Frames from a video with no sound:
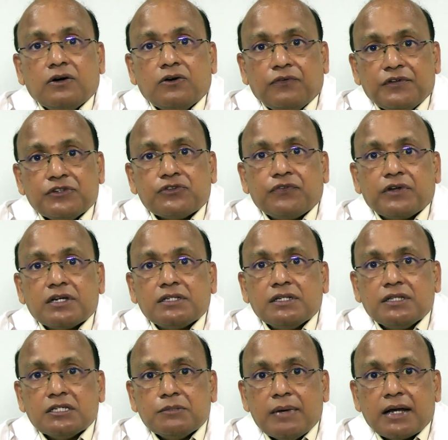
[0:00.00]
or uh, esophagus
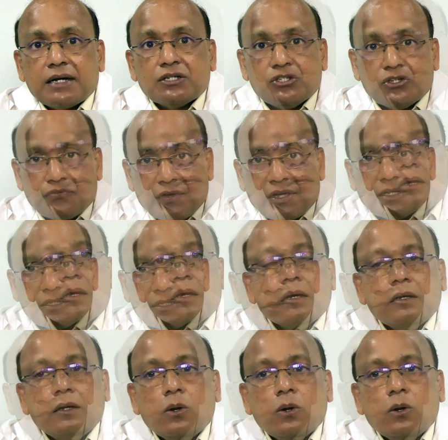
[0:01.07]
in this Barrett's figures.